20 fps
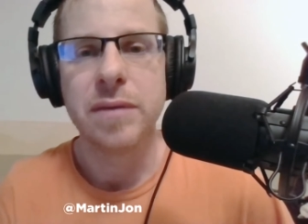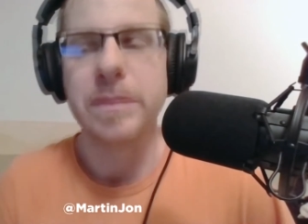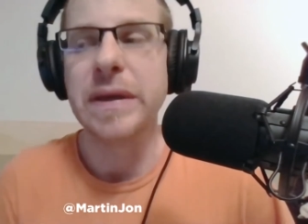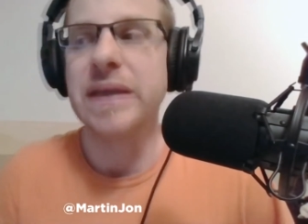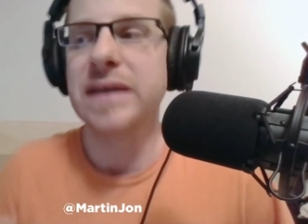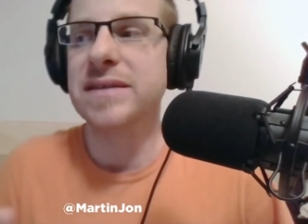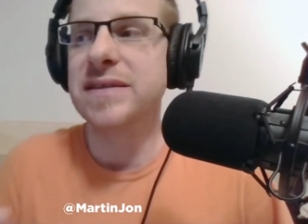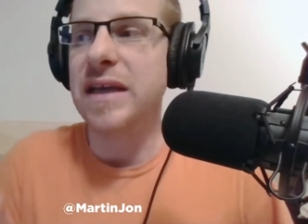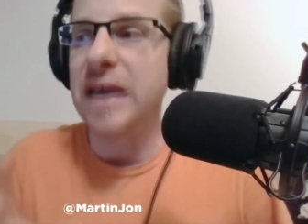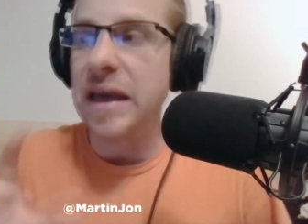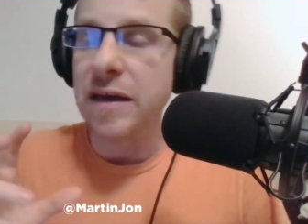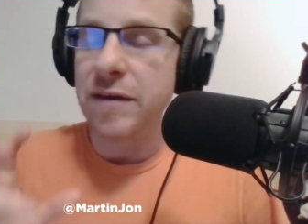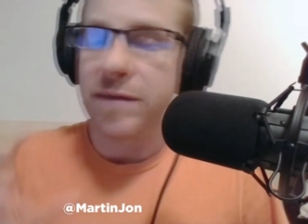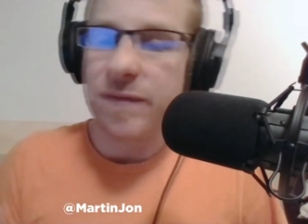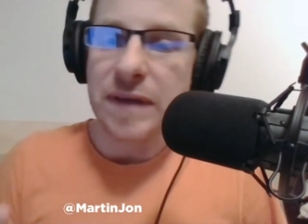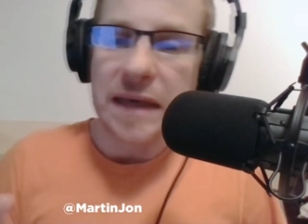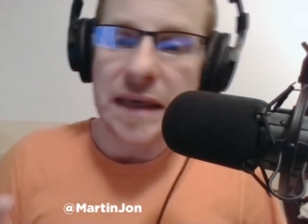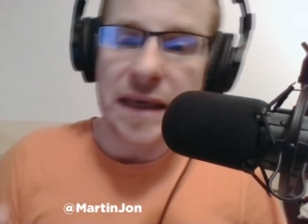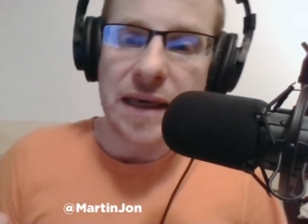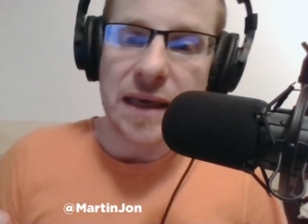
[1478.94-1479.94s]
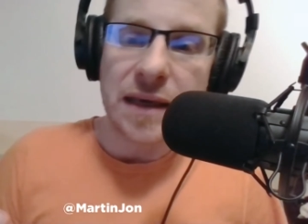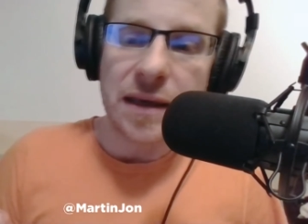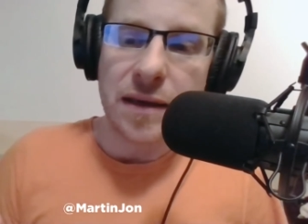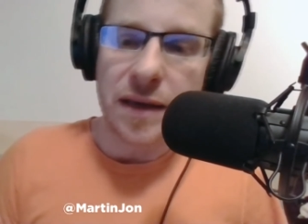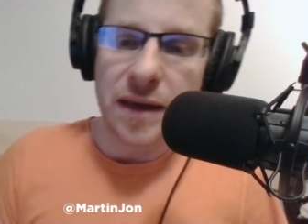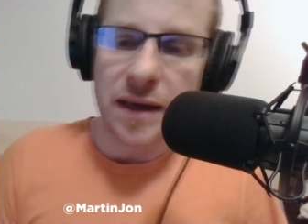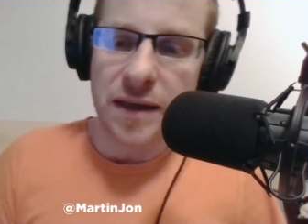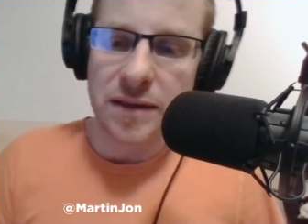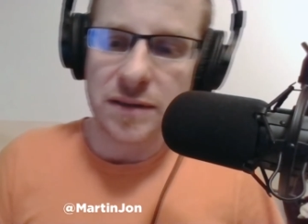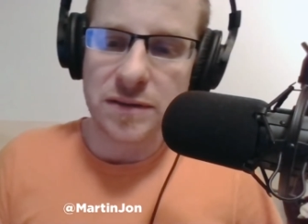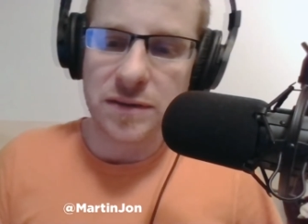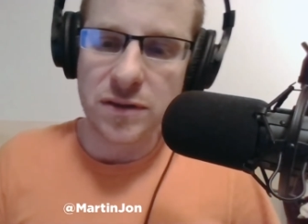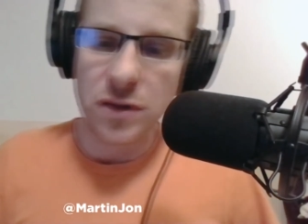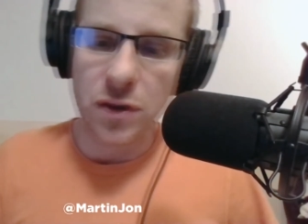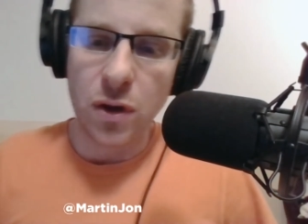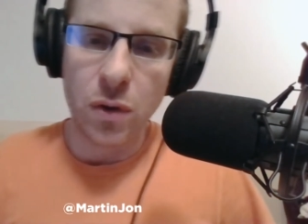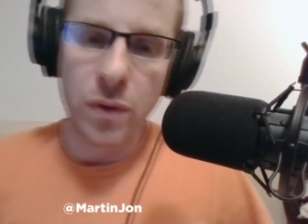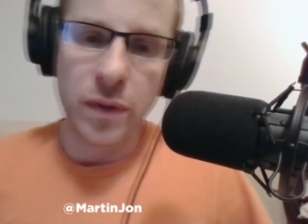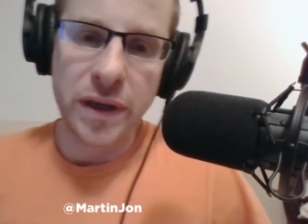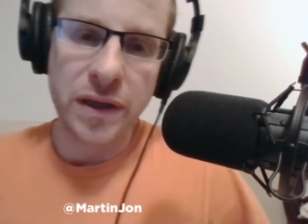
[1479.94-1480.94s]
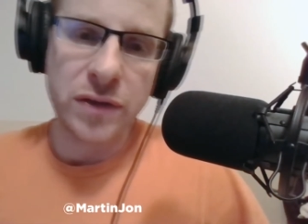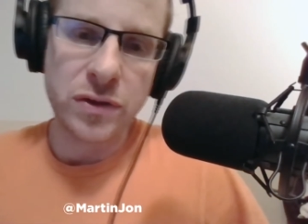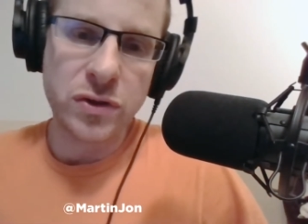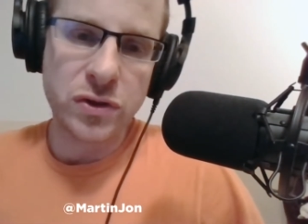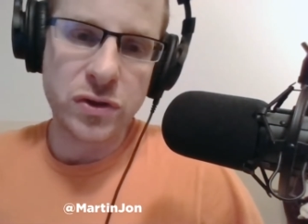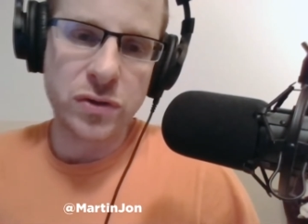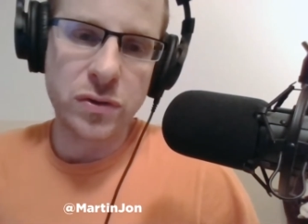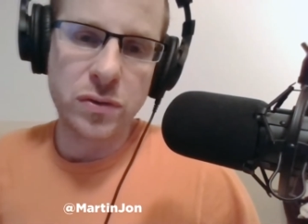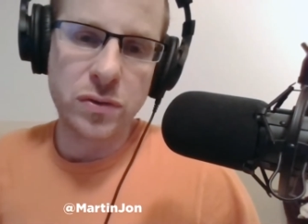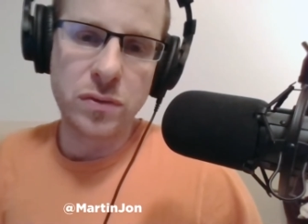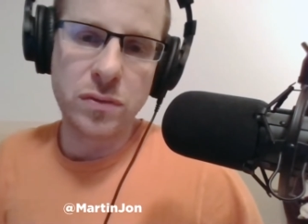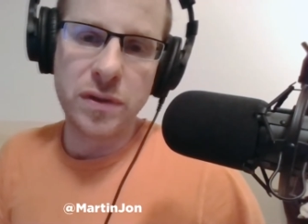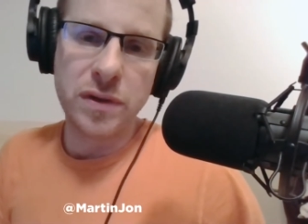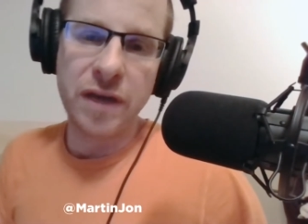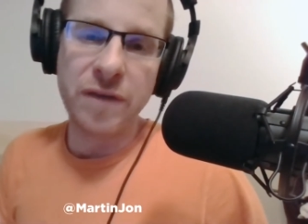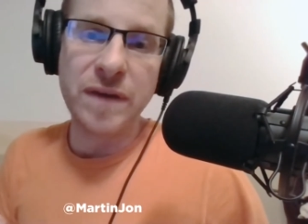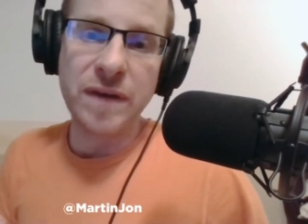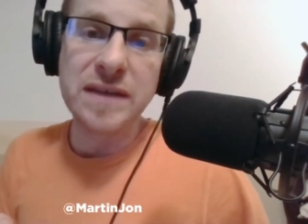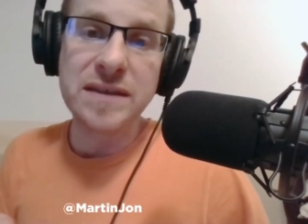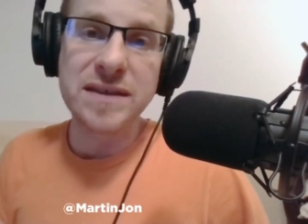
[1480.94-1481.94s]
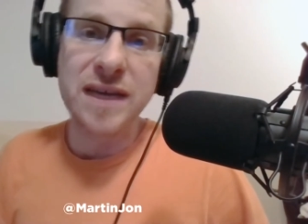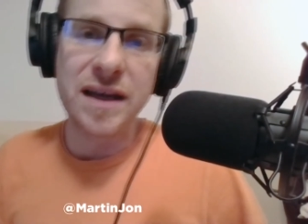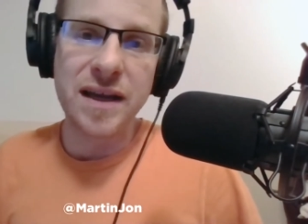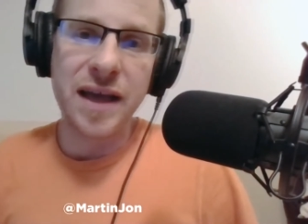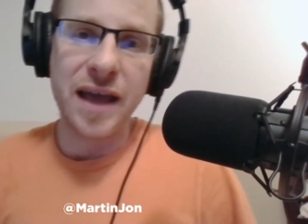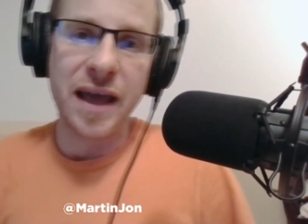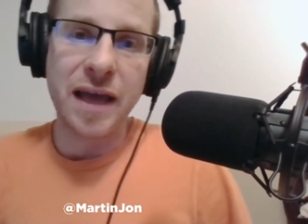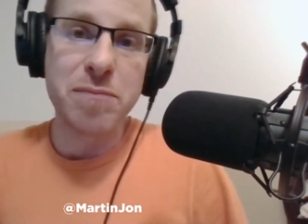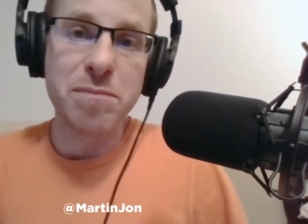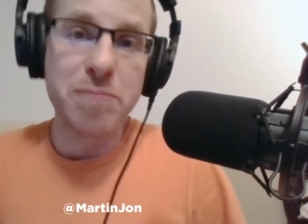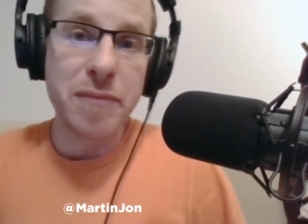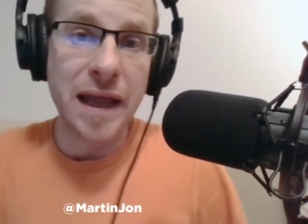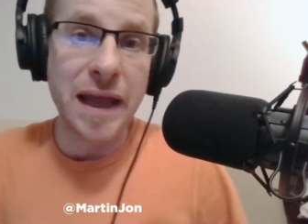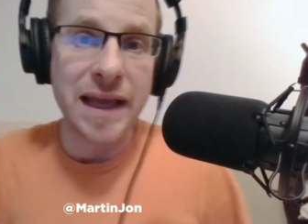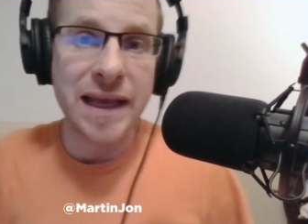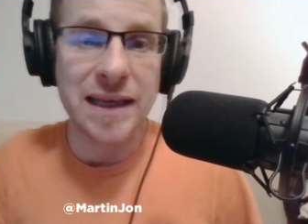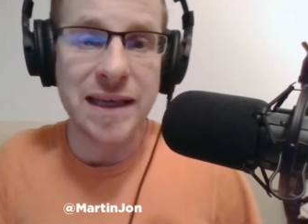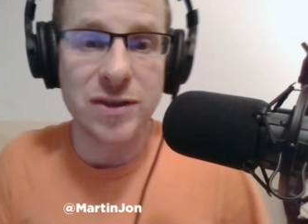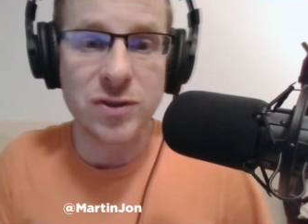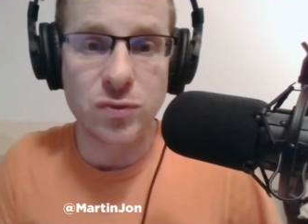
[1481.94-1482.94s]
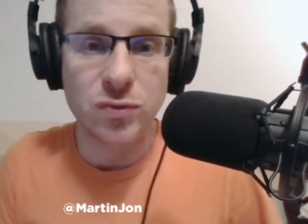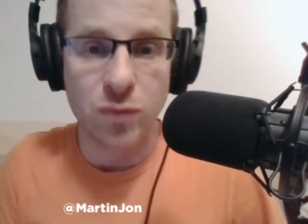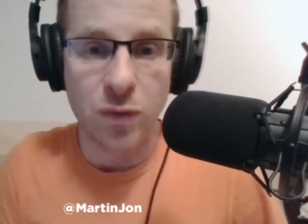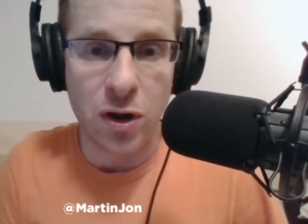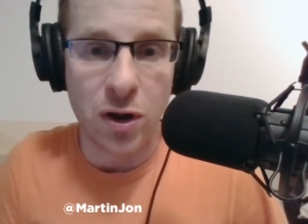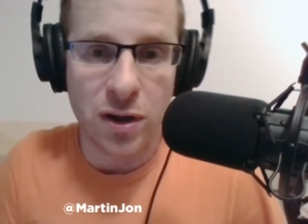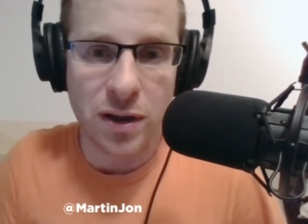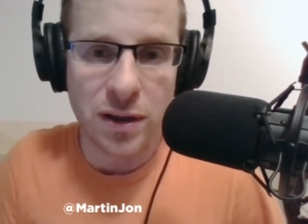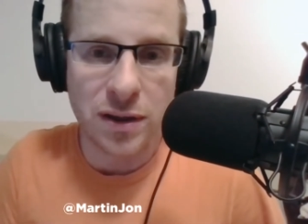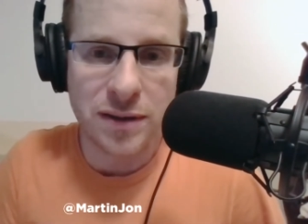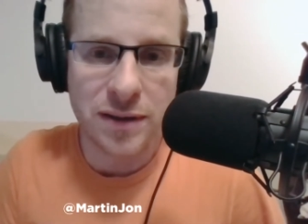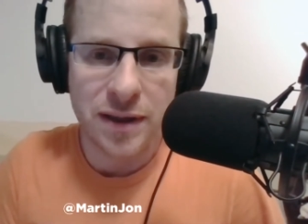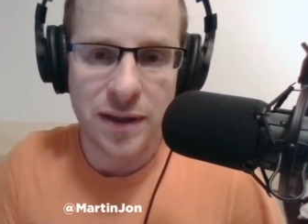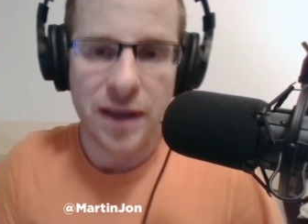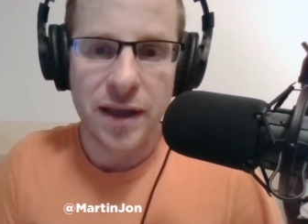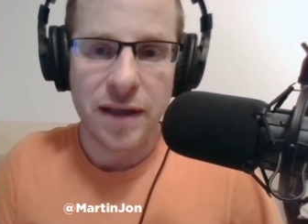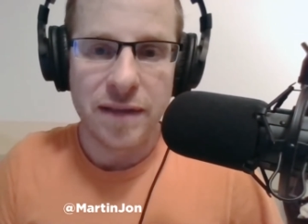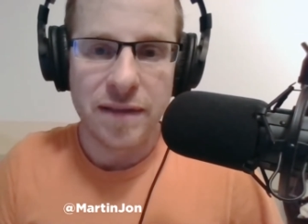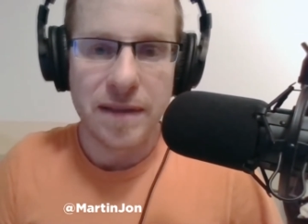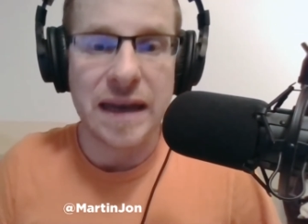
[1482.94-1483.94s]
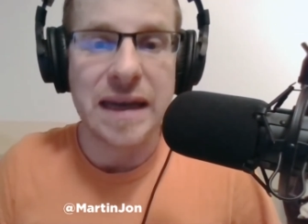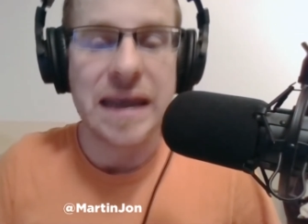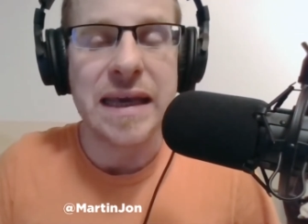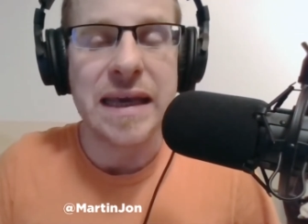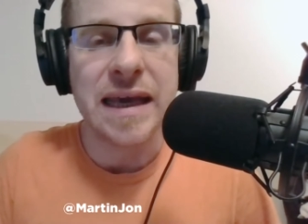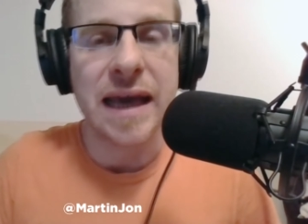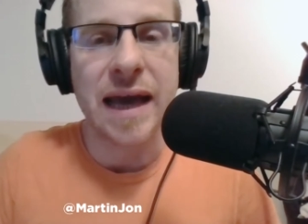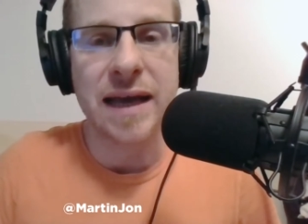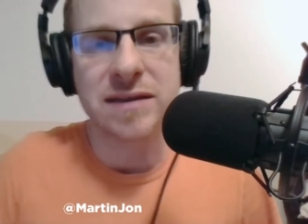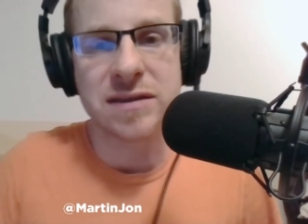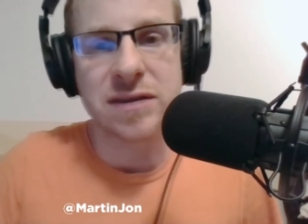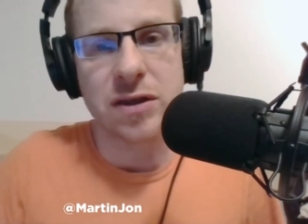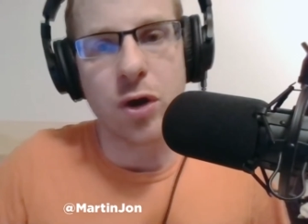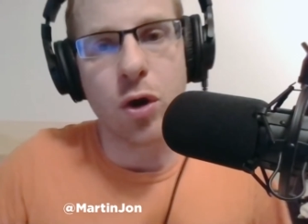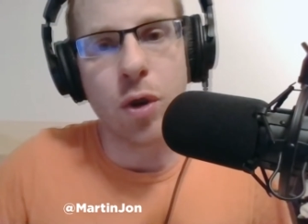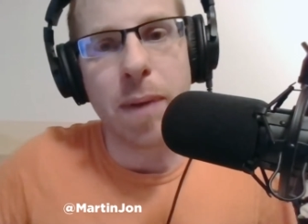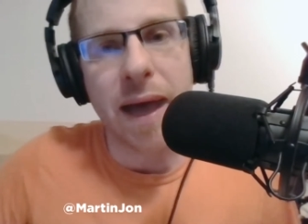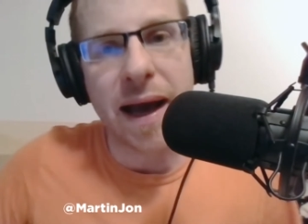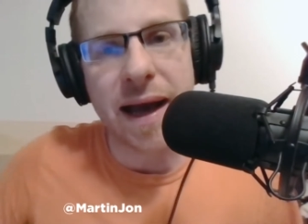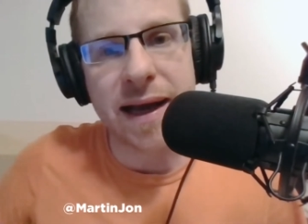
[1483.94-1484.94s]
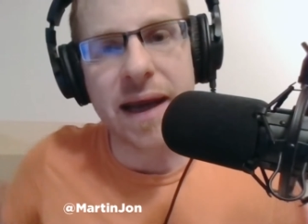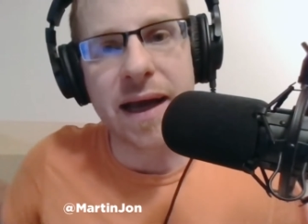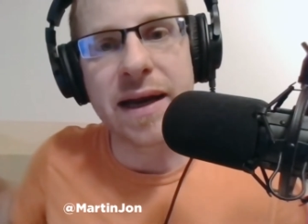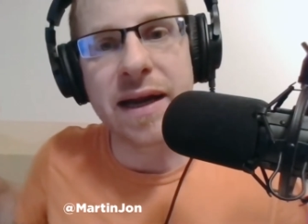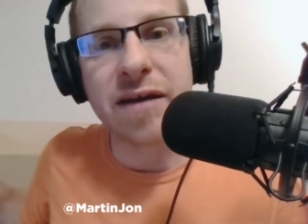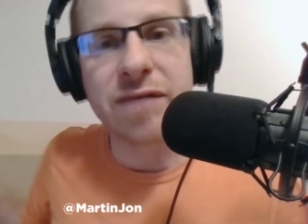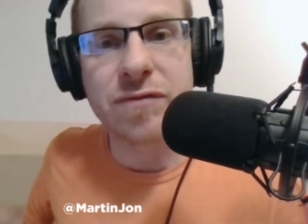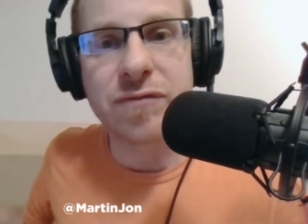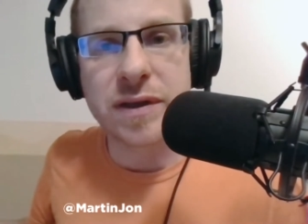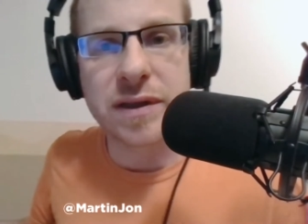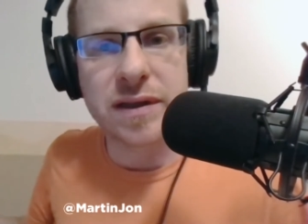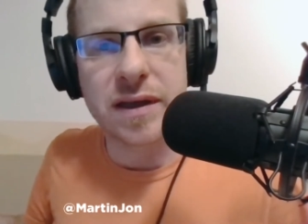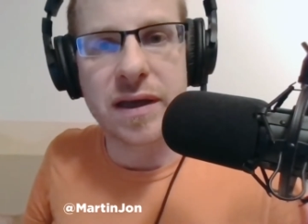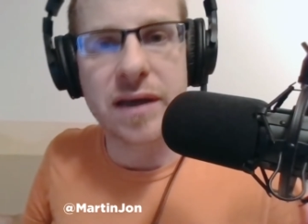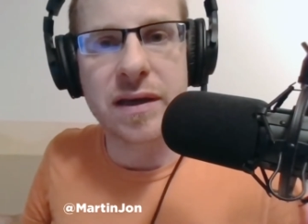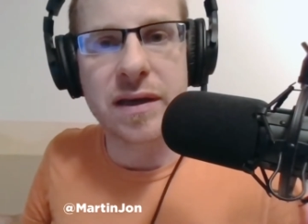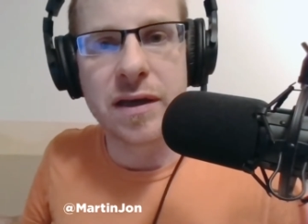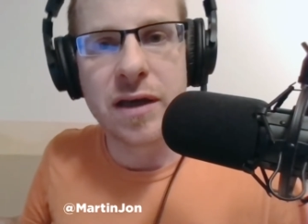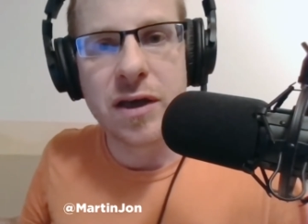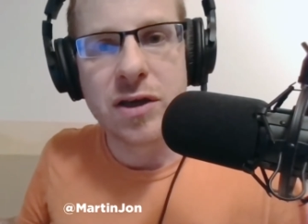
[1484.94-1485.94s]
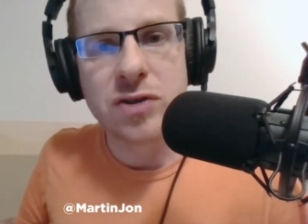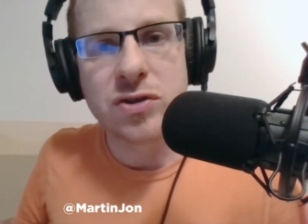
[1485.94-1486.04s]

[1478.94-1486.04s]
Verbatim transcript: Because if he's going to admit he's wrong, then he has to go back on everything.